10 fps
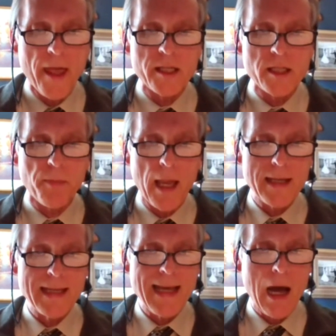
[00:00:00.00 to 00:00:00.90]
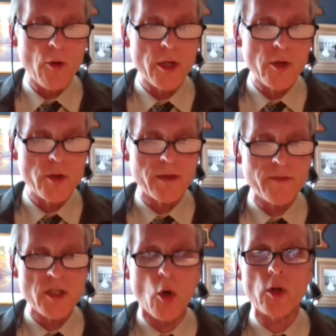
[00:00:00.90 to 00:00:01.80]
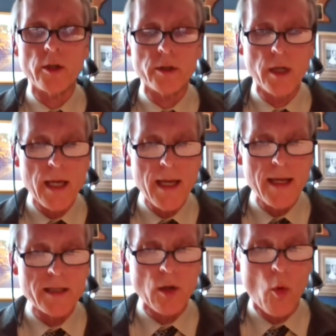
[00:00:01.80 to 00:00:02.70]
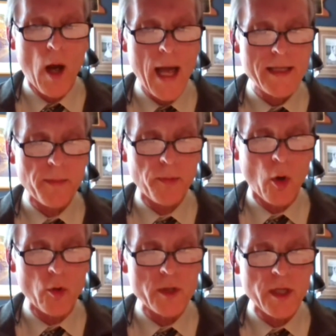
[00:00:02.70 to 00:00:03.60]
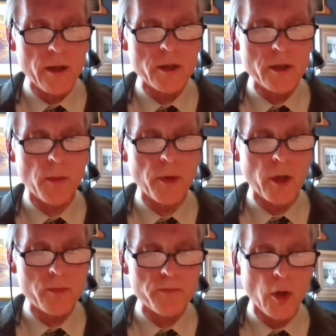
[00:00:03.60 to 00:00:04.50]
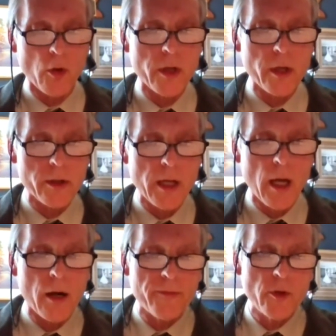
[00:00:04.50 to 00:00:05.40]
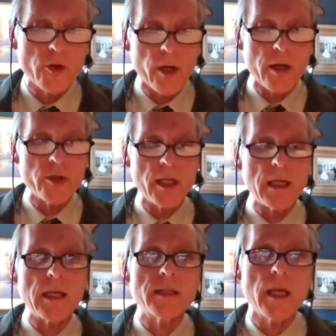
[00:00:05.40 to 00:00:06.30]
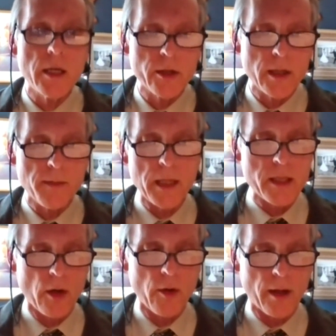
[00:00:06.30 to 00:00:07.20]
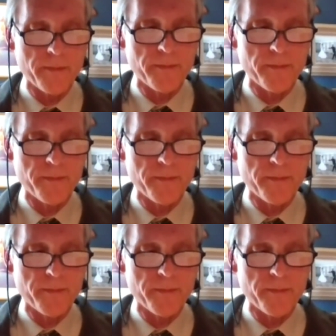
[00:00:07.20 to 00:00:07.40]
Expanding our use of solar is a wise approach to procuring our future energy needs here in Minnesota.